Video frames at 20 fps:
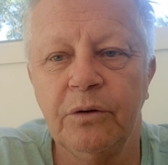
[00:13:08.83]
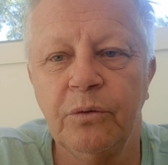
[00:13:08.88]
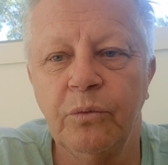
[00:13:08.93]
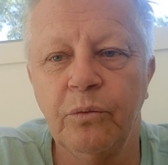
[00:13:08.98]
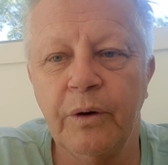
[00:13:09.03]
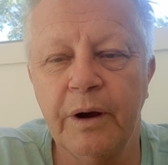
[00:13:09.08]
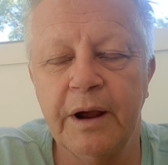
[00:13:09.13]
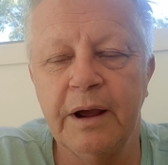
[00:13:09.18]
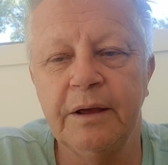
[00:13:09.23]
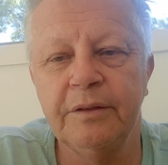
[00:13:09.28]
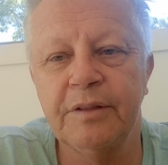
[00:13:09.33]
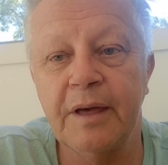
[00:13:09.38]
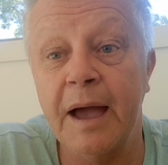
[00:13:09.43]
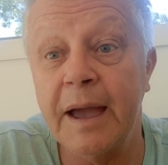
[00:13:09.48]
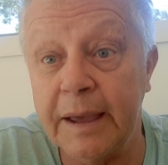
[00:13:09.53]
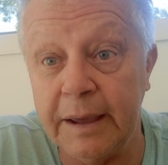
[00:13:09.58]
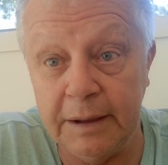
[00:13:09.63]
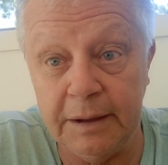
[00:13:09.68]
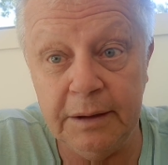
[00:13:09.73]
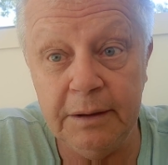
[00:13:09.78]
where
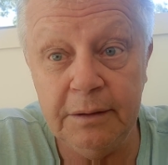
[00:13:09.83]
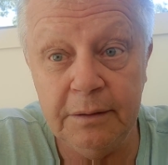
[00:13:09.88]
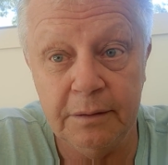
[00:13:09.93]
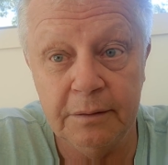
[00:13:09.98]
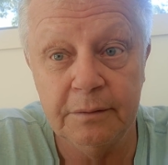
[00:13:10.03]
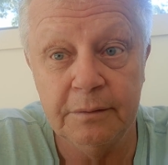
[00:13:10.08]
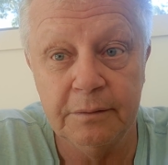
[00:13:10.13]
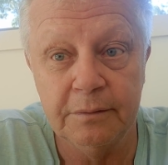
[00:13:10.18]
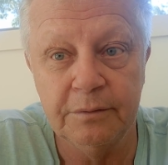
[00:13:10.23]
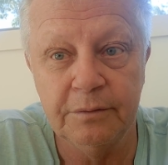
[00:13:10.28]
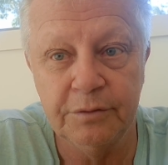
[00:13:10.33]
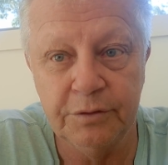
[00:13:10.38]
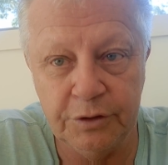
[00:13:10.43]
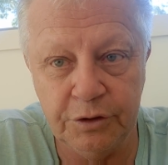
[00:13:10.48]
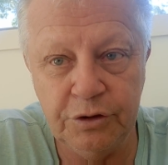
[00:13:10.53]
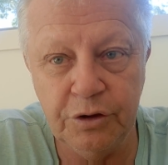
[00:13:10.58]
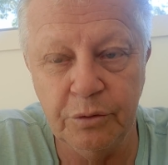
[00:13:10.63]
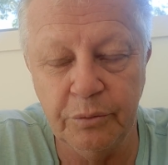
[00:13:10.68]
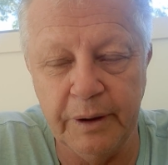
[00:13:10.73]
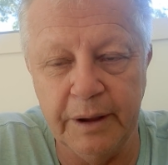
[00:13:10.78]
they, the
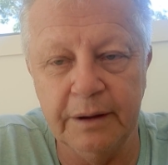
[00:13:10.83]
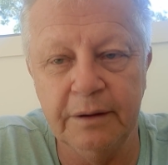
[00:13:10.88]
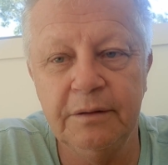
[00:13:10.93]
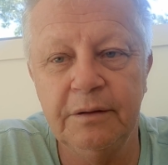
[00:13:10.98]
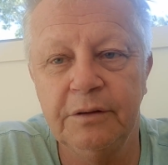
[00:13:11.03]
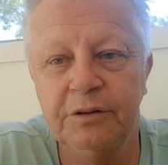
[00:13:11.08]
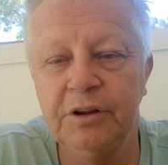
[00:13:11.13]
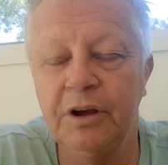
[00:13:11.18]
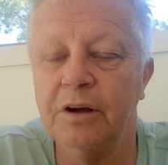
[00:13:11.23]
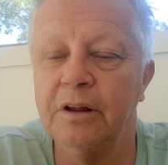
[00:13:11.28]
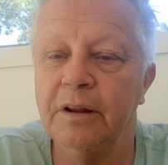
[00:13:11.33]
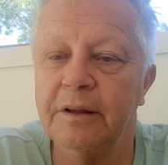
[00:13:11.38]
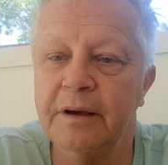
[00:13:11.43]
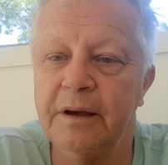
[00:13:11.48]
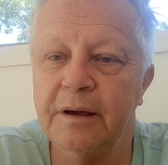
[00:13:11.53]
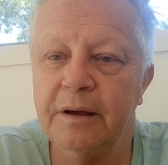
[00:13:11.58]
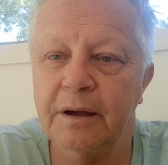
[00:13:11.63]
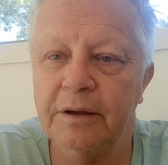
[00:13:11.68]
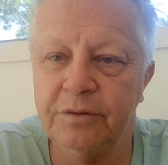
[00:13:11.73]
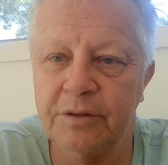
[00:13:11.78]
UN,
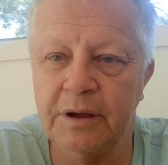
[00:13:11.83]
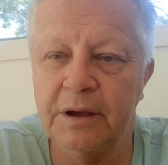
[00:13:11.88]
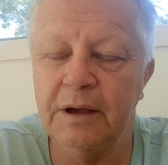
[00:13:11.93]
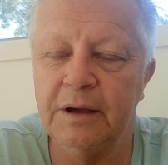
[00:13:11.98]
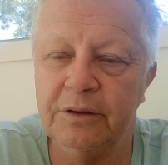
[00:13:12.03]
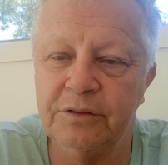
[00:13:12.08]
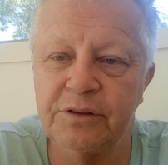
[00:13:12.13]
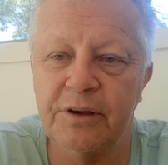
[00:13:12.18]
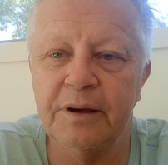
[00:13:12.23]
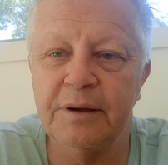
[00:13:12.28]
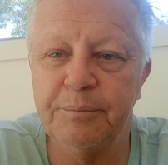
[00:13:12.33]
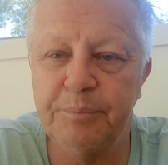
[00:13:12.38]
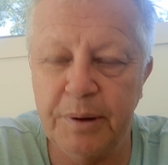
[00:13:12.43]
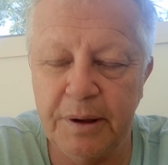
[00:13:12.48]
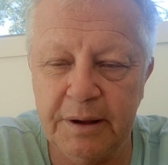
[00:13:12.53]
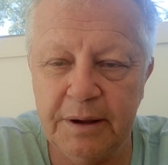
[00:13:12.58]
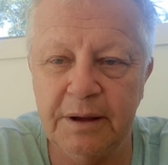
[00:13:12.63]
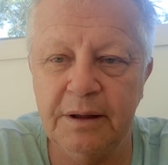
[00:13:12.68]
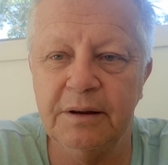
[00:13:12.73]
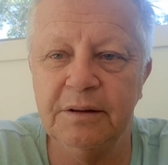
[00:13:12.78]
declare there is a
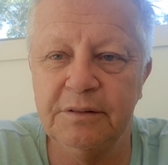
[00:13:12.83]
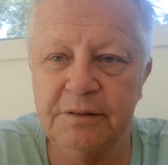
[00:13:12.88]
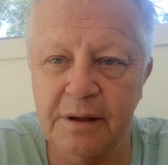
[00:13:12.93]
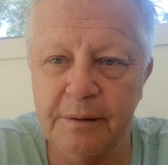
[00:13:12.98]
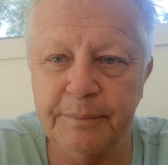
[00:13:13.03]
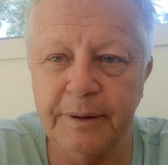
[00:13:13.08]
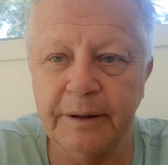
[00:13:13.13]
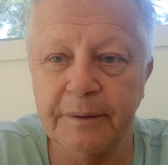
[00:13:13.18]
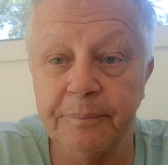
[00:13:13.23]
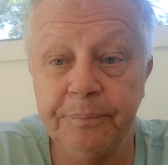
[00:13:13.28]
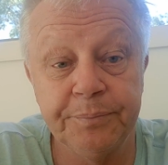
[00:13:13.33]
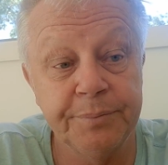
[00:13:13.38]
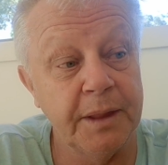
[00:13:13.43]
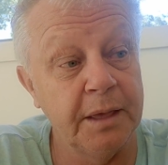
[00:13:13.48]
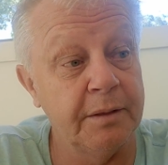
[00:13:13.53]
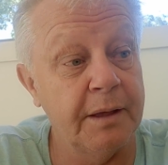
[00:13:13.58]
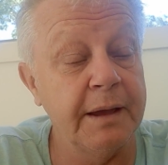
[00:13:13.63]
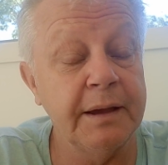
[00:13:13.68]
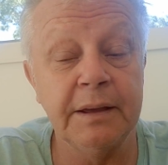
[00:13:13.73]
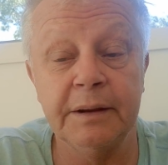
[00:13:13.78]
pandemic. Now,
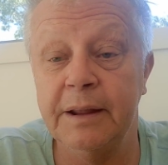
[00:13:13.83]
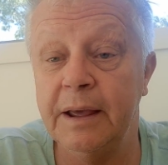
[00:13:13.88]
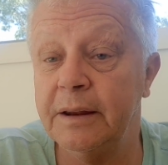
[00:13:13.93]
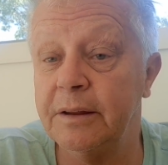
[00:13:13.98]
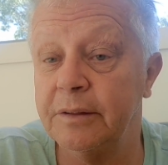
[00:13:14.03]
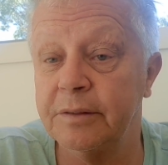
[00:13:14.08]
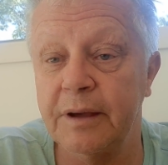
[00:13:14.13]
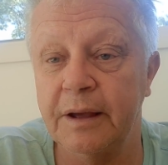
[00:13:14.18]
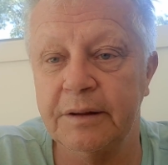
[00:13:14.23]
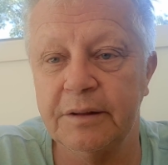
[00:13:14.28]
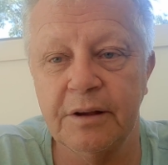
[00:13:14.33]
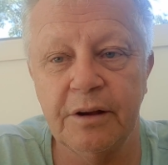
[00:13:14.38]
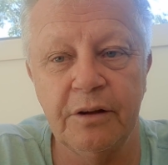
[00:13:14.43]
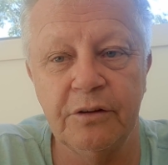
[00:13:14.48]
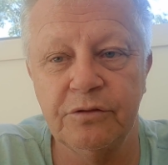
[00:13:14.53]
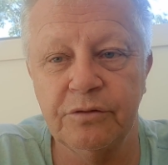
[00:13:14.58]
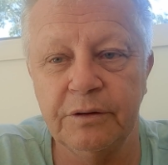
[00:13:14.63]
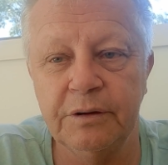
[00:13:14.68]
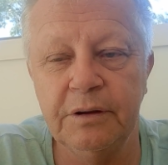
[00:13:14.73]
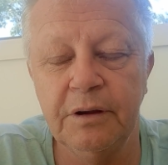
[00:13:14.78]
they can enter that
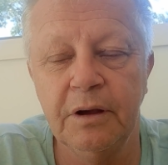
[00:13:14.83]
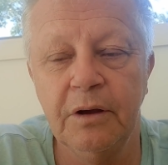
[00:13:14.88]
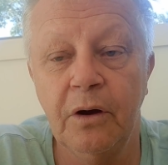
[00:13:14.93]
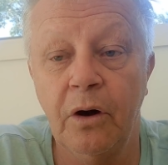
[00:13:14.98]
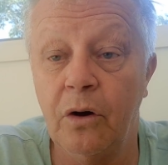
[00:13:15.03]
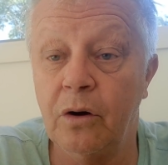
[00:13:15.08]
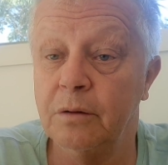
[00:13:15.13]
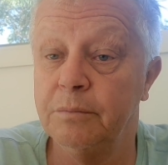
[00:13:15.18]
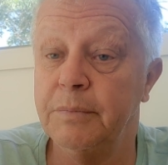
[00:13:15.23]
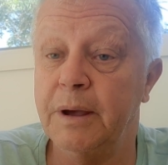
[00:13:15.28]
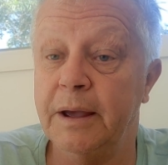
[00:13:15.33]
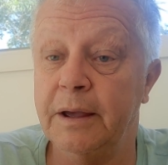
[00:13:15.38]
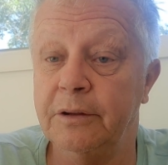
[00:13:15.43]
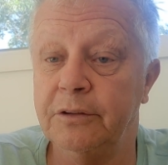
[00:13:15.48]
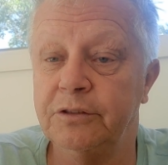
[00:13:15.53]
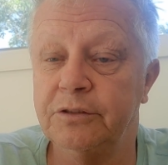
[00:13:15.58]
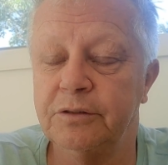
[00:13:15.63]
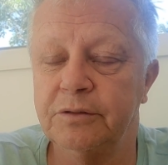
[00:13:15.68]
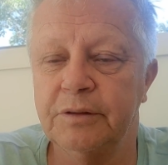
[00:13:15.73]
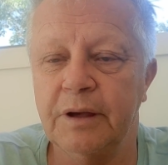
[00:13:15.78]
country en
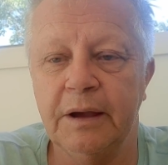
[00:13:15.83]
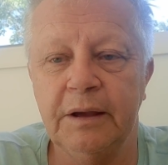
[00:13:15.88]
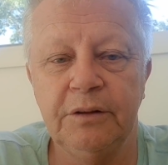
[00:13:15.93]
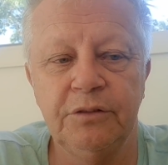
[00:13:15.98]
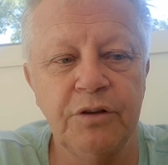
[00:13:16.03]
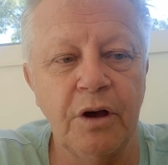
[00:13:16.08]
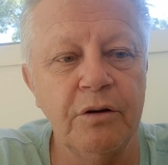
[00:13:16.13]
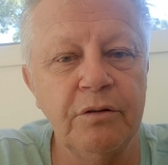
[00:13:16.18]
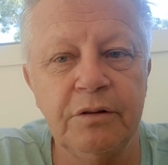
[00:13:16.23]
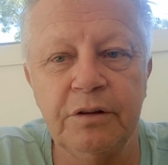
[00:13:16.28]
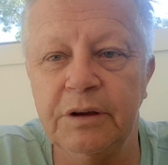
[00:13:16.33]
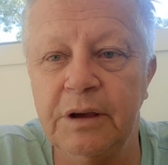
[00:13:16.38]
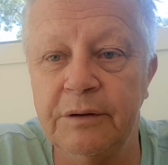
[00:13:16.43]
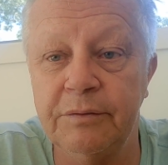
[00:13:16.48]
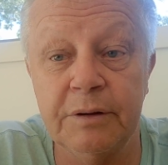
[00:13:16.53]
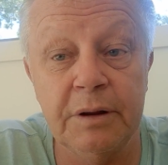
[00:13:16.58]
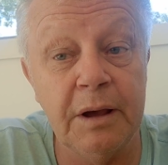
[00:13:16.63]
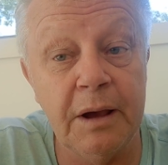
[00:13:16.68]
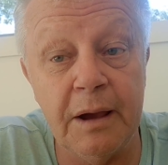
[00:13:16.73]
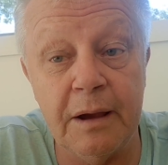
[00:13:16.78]
masse. They don't
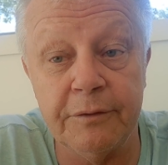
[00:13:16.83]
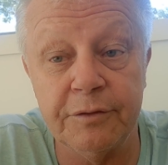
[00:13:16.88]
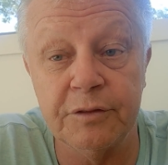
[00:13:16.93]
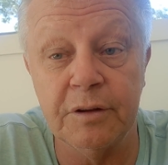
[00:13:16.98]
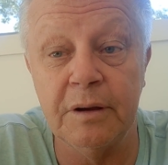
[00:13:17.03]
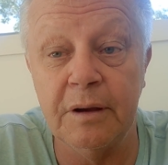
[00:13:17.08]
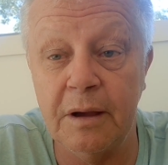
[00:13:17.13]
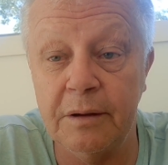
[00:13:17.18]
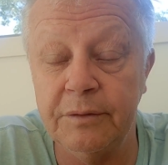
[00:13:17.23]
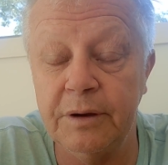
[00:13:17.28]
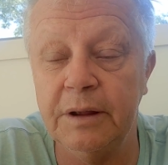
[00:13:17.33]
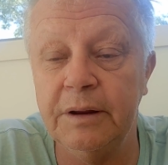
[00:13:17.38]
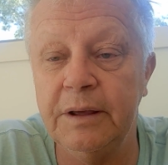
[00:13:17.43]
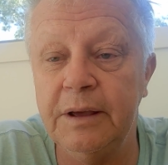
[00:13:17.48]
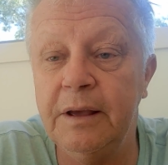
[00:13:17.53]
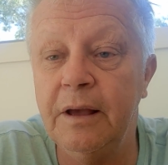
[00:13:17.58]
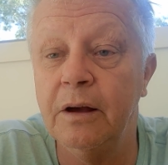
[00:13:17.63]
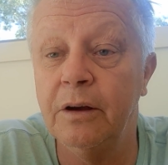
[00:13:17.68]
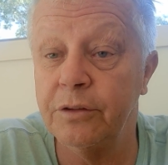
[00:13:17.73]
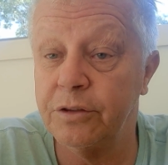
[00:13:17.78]
even have to have
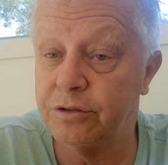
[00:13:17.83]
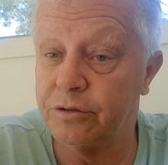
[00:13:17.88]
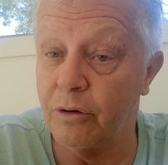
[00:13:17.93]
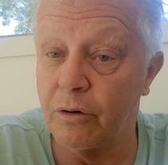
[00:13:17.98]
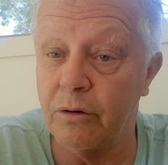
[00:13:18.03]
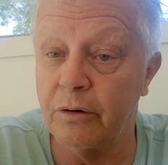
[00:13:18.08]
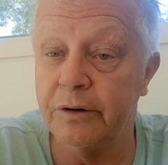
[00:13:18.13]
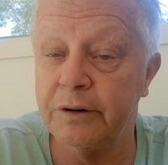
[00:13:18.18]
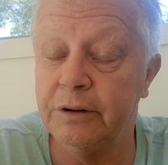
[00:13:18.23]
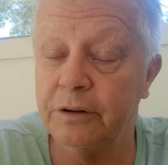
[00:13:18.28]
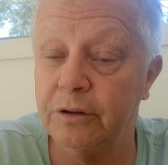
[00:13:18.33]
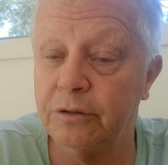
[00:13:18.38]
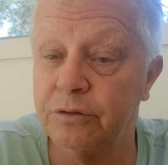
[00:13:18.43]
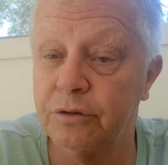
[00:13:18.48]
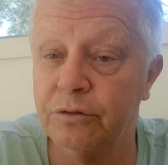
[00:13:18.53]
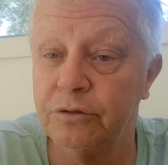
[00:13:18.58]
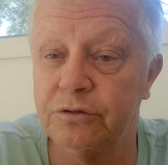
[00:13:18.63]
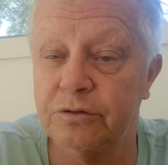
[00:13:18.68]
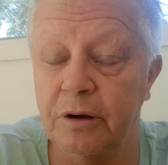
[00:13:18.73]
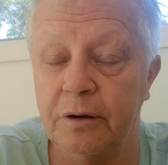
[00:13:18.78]
any authority to
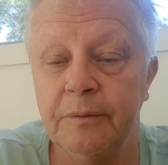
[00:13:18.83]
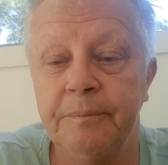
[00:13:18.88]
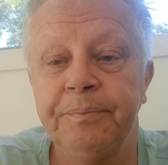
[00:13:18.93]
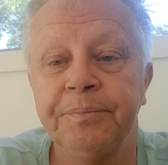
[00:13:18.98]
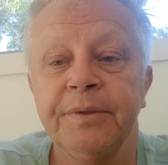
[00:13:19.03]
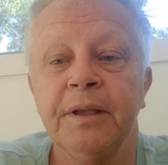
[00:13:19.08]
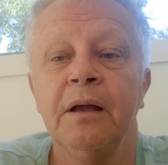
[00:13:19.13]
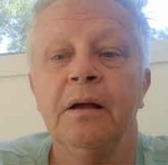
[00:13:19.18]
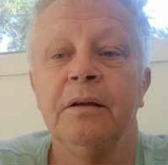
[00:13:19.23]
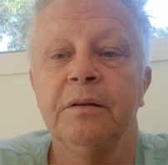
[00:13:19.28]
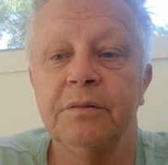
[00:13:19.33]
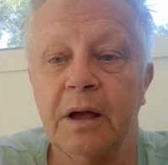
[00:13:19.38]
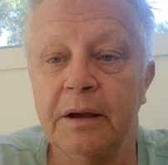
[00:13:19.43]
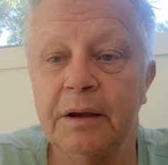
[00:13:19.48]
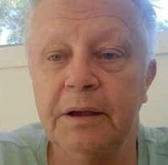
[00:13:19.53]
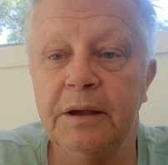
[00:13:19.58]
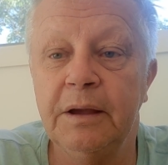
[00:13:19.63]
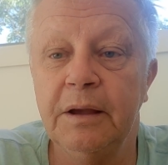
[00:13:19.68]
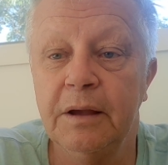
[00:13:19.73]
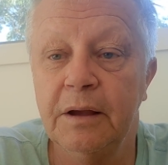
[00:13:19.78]
do so.
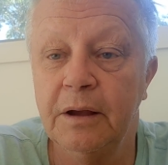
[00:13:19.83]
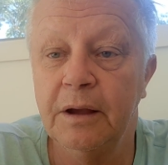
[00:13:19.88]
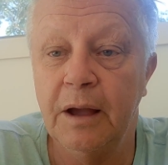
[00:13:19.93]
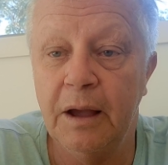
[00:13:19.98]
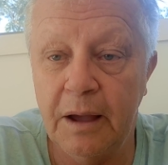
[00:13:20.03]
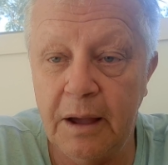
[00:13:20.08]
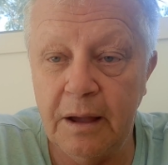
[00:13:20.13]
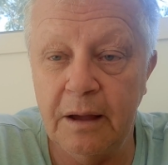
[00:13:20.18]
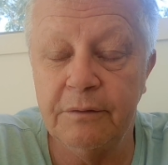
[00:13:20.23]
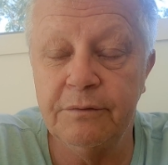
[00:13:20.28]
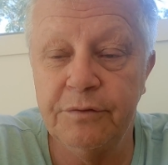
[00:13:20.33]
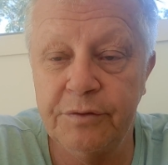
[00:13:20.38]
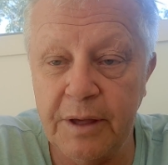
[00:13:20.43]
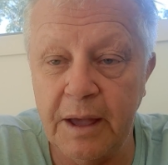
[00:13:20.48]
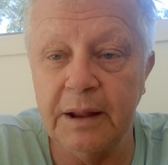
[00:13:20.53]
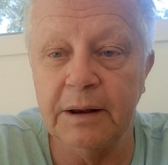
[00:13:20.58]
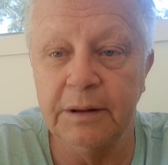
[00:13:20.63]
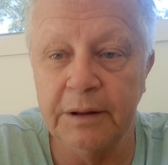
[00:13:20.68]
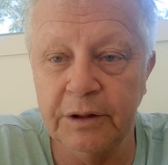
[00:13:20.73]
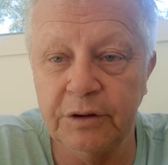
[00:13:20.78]
They have
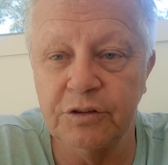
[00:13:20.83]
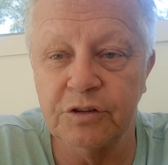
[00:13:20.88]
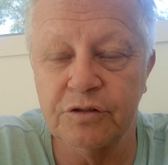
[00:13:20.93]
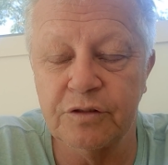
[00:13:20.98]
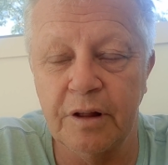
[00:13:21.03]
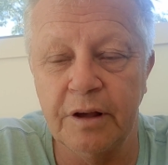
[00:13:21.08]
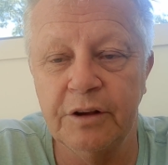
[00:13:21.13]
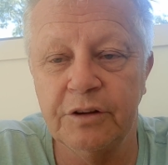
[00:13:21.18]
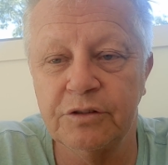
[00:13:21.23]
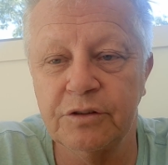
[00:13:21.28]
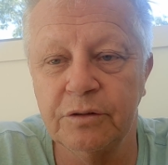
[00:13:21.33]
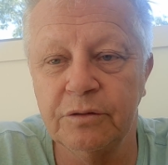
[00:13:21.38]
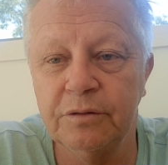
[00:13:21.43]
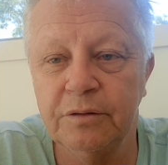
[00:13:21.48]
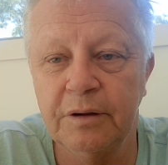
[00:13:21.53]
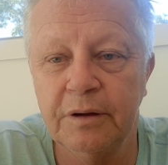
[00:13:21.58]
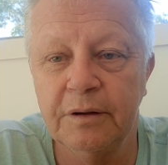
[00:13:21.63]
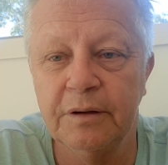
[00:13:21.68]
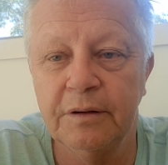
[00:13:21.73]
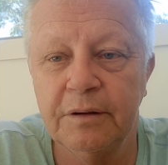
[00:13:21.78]
that
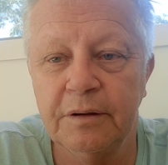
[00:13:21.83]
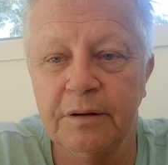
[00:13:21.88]
legislation,